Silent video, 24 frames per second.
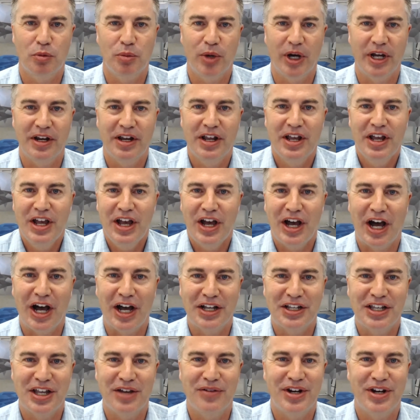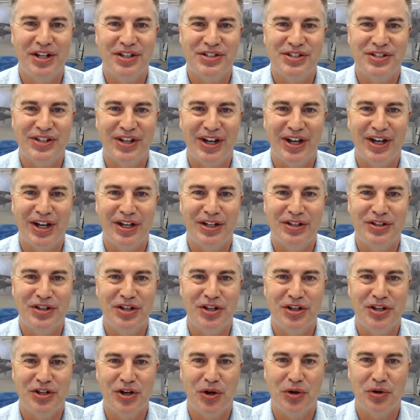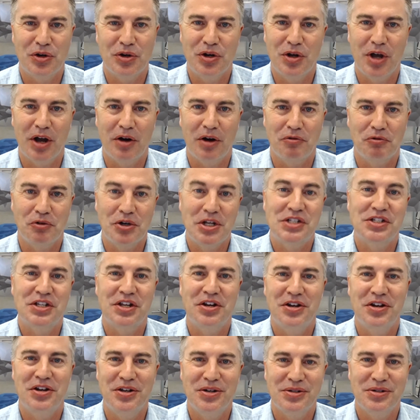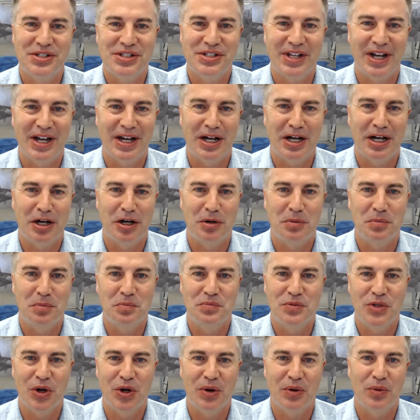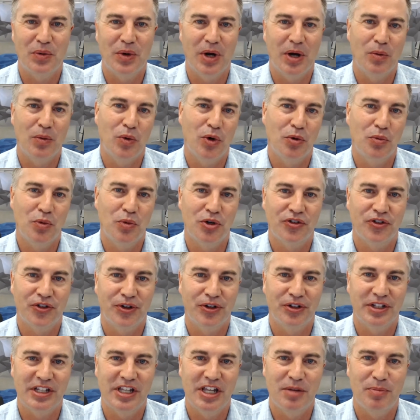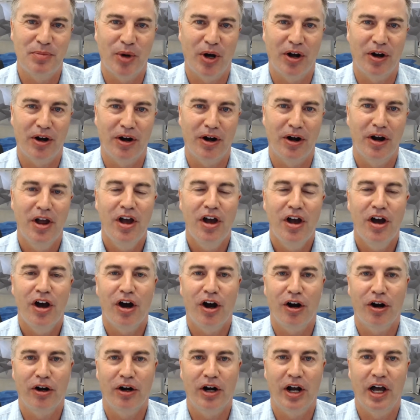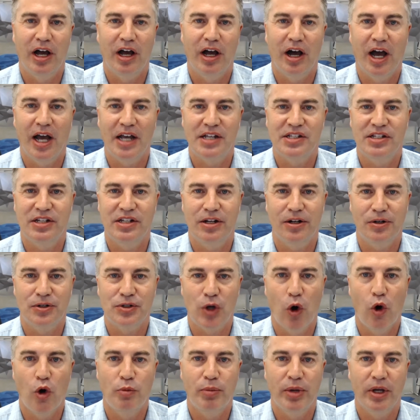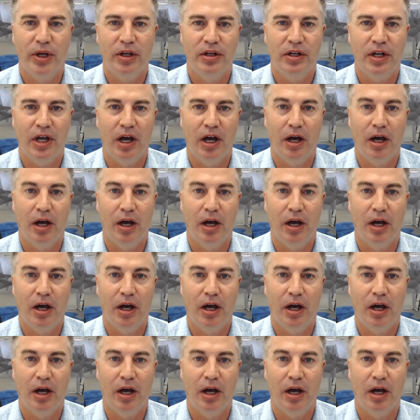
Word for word: But uh, given its uh, you know recent news, um, you know we'll, we'll certainly keep our our uh, eyes and ears open.